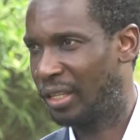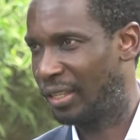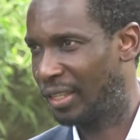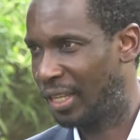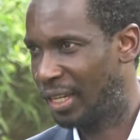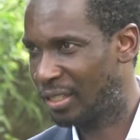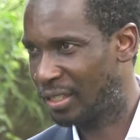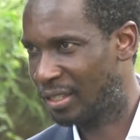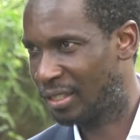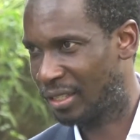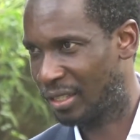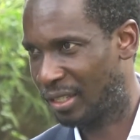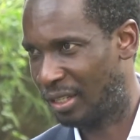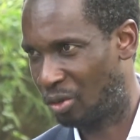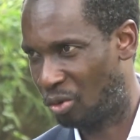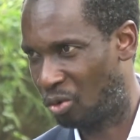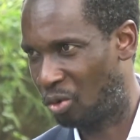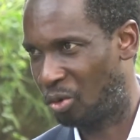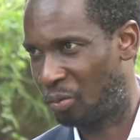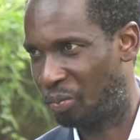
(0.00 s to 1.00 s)
that's a
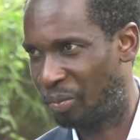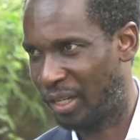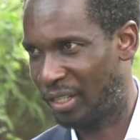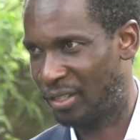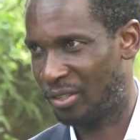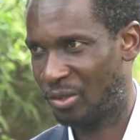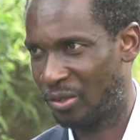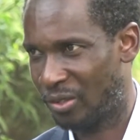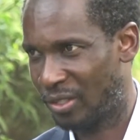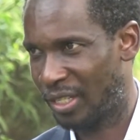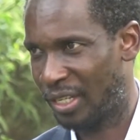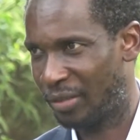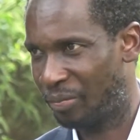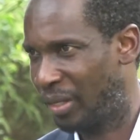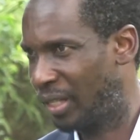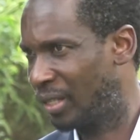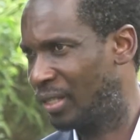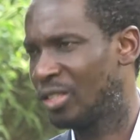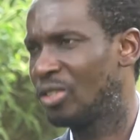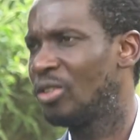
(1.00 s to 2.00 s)
good place to start,
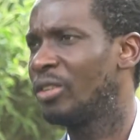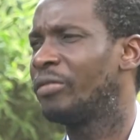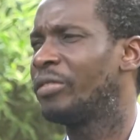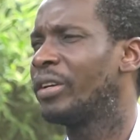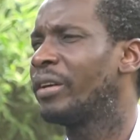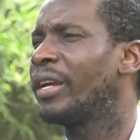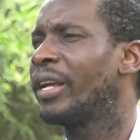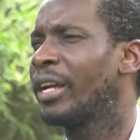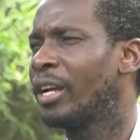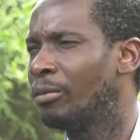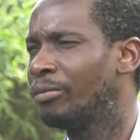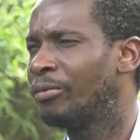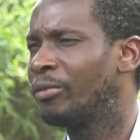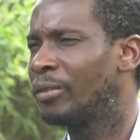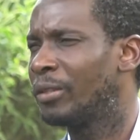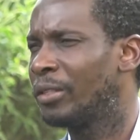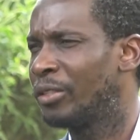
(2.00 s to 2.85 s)
but it's not very helpful.